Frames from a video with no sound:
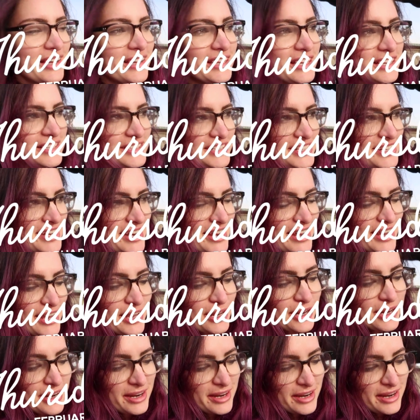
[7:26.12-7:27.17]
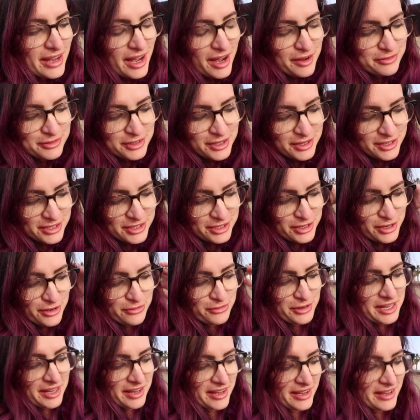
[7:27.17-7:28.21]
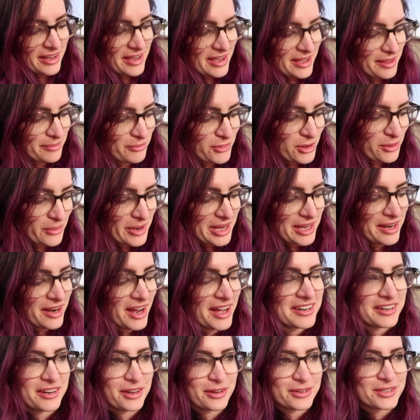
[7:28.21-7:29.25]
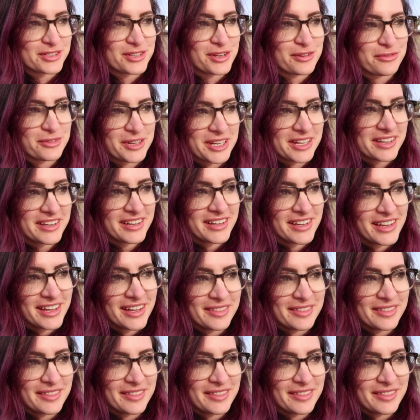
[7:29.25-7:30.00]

Yesterday after the surfing, well wait, I didn't go surfing.